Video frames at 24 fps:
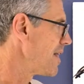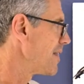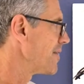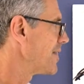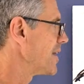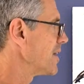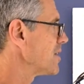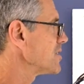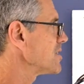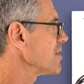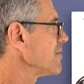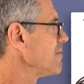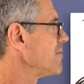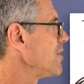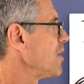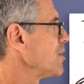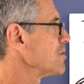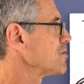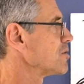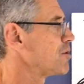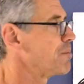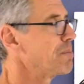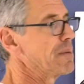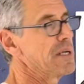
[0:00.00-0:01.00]
There's a
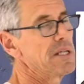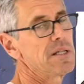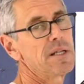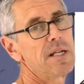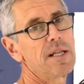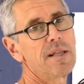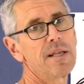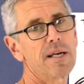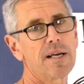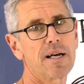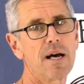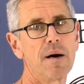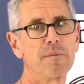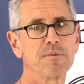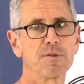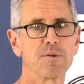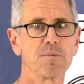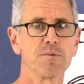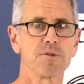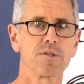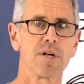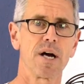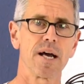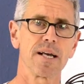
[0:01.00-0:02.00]
vulnerability that comes
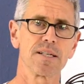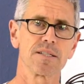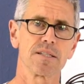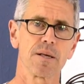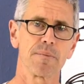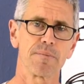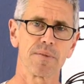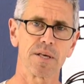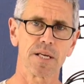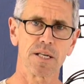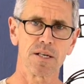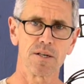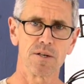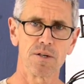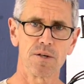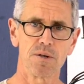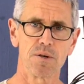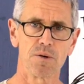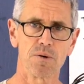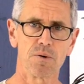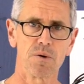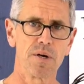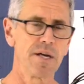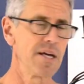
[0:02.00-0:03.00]
from trying something
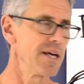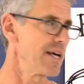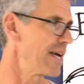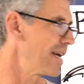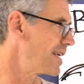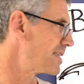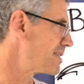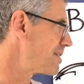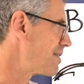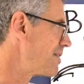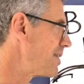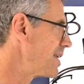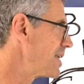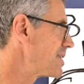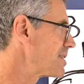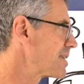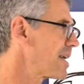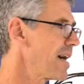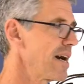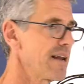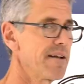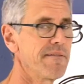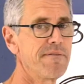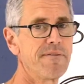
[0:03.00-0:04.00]
new. It's this
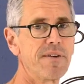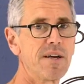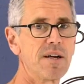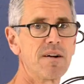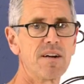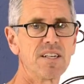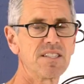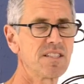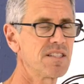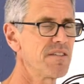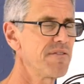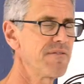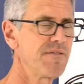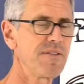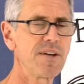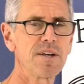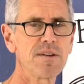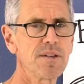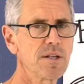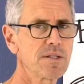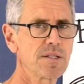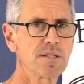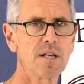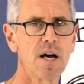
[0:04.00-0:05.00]
kind of fear. It's the
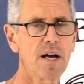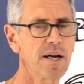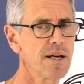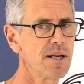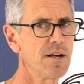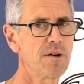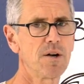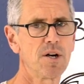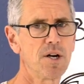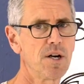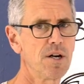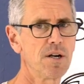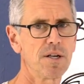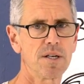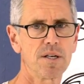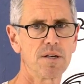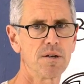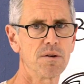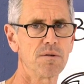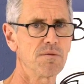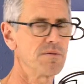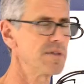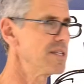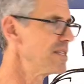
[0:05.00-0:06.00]
fear that's not going to hurt
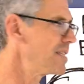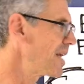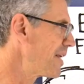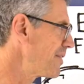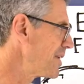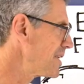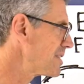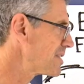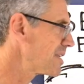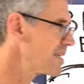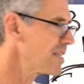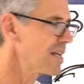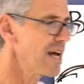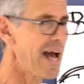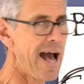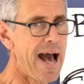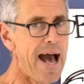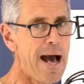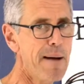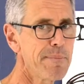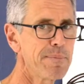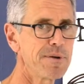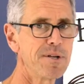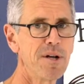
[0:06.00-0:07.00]
you. Nothing's going to
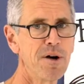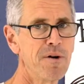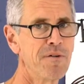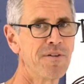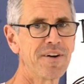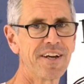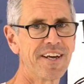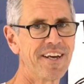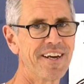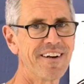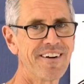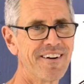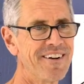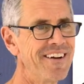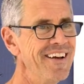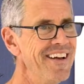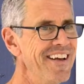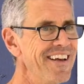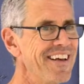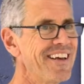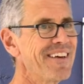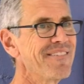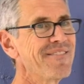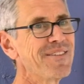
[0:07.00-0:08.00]
happen over here
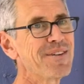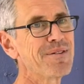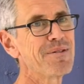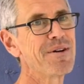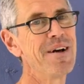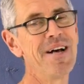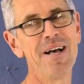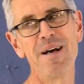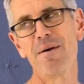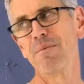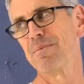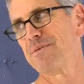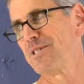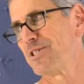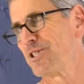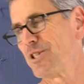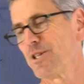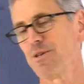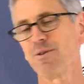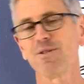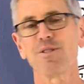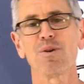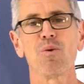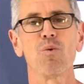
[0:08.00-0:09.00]
if you
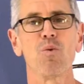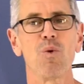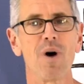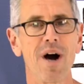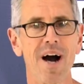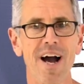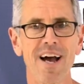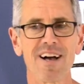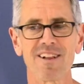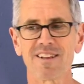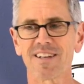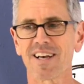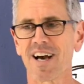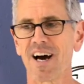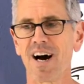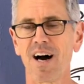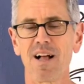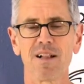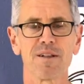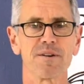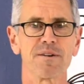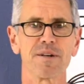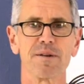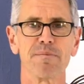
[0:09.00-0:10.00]
choose a wild
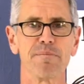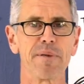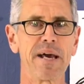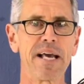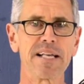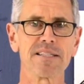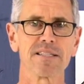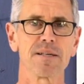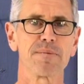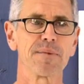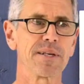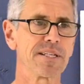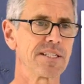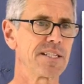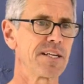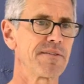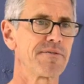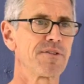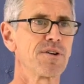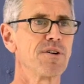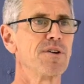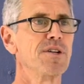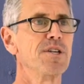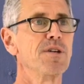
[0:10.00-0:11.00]
color and paint something
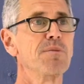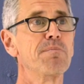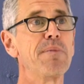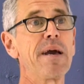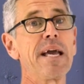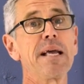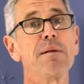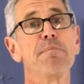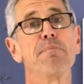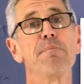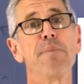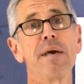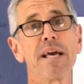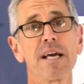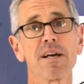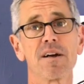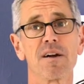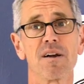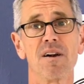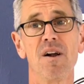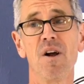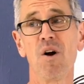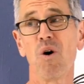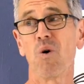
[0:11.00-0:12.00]
different, or you paint
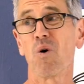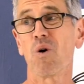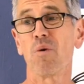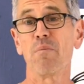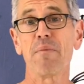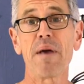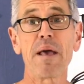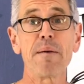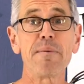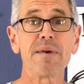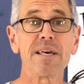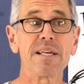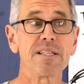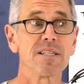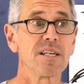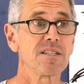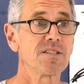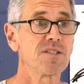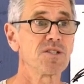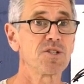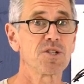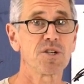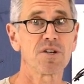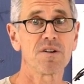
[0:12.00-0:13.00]
bigger, or maybe it
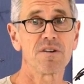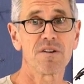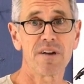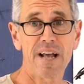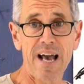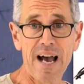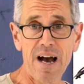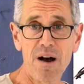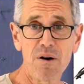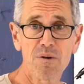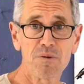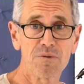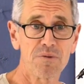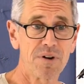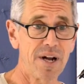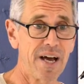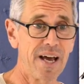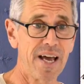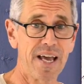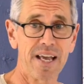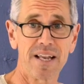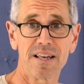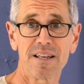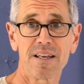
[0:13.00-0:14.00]
doesn't turn out
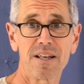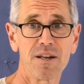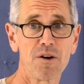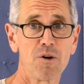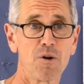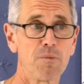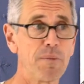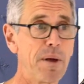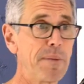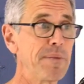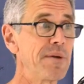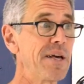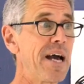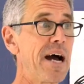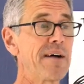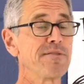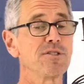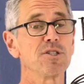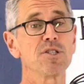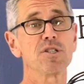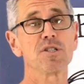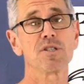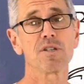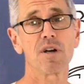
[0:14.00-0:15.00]
right, you know, or maybe you have
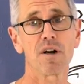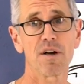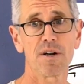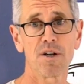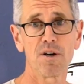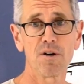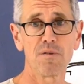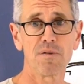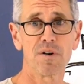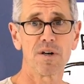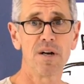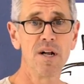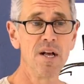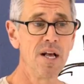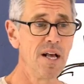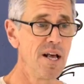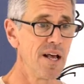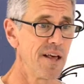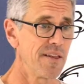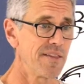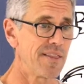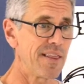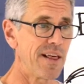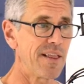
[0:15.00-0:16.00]
to start over.
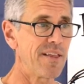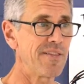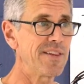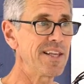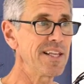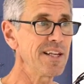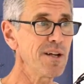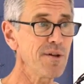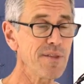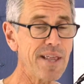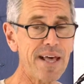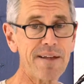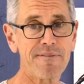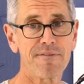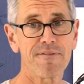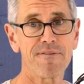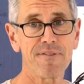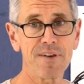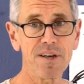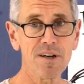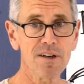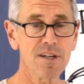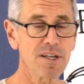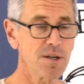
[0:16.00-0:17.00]
You know, that
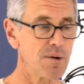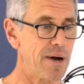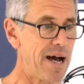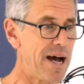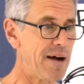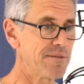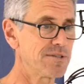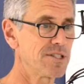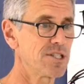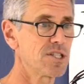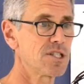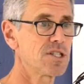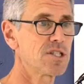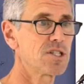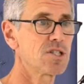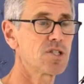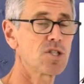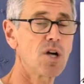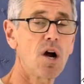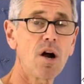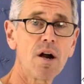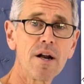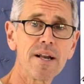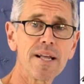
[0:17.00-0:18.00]
fear you have just
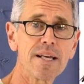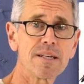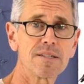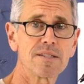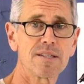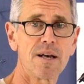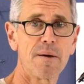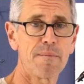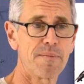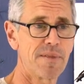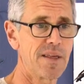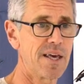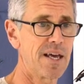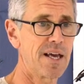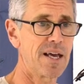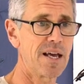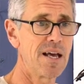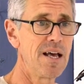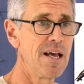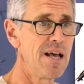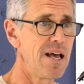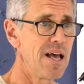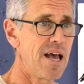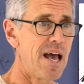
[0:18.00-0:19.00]
starting something
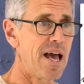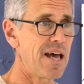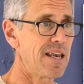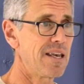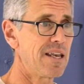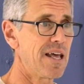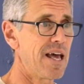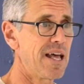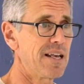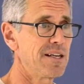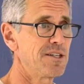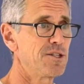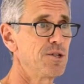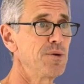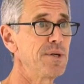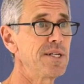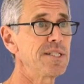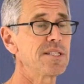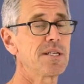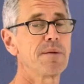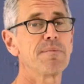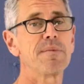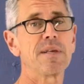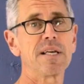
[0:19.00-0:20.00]
and
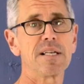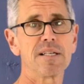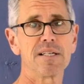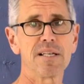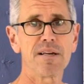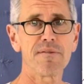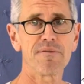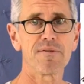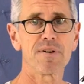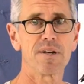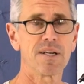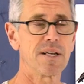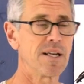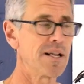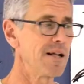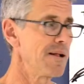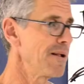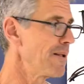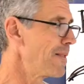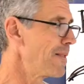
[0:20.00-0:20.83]
doing something different.